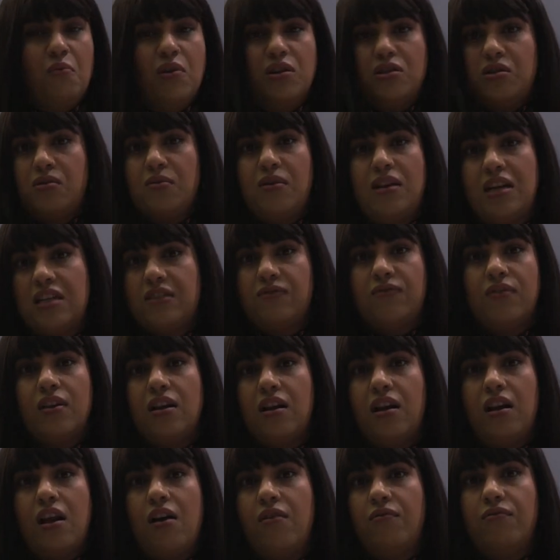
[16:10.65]
We're doing this for
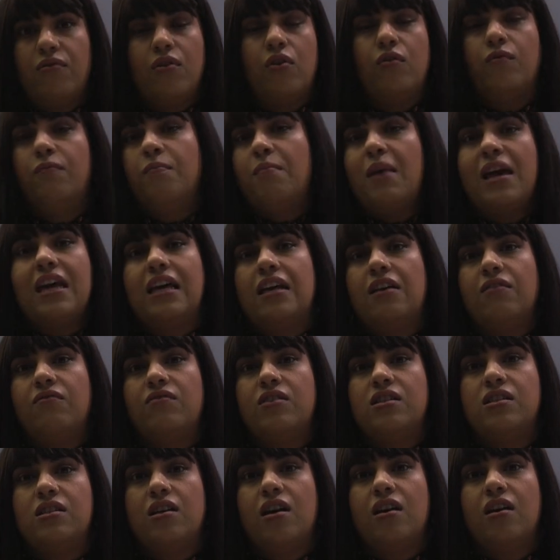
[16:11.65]
the love of making
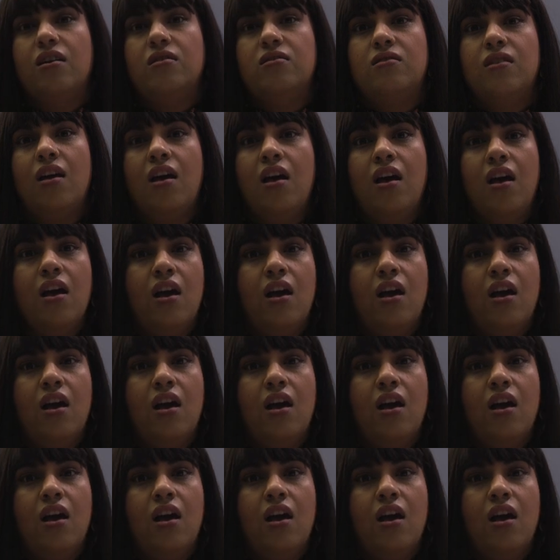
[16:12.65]
videos.